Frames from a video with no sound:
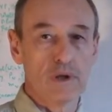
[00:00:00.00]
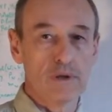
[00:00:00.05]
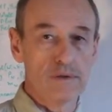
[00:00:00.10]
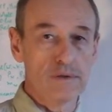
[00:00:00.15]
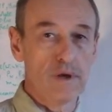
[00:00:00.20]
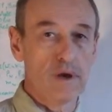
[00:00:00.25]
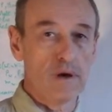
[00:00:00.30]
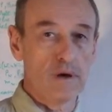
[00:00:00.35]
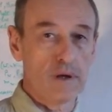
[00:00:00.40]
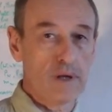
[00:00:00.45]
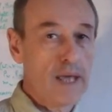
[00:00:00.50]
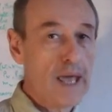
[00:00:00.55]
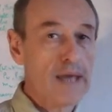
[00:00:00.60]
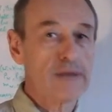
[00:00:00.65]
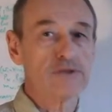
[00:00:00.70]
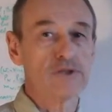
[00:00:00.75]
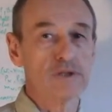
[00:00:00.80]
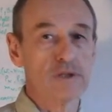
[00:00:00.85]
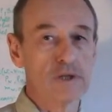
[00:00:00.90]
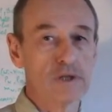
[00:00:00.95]
their
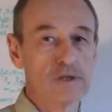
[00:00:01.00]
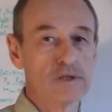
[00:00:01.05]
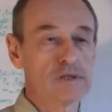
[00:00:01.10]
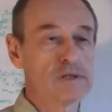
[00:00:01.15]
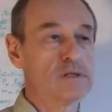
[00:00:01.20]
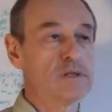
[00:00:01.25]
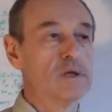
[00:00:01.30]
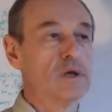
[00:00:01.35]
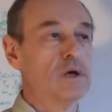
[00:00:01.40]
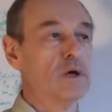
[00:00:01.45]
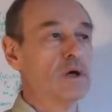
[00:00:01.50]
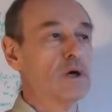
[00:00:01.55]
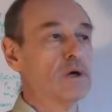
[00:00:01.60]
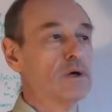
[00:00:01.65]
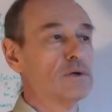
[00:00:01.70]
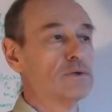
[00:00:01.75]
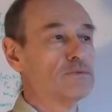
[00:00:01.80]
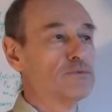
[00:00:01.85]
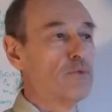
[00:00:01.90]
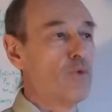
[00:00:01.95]
candidates
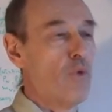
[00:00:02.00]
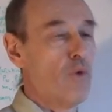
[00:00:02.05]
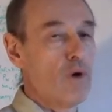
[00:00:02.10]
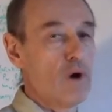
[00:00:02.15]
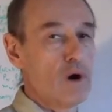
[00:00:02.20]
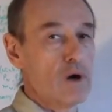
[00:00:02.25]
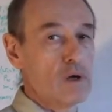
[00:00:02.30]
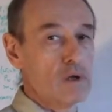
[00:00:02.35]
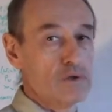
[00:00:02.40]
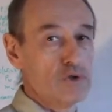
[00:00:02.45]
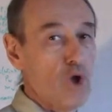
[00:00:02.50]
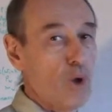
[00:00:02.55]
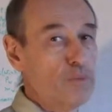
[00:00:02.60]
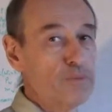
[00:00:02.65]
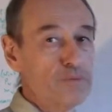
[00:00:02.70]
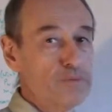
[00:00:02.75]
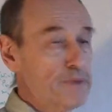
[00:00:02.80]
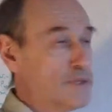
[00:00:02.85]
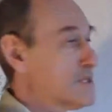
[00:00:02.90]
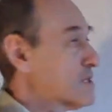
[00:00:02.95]
for top
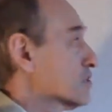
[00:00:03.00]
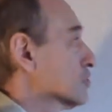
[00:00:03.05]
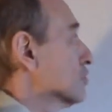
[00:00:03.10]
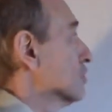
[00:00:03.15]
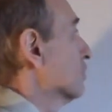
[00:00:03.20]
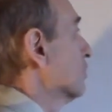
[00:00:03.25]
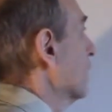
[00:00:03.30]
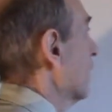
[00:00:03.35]
position. We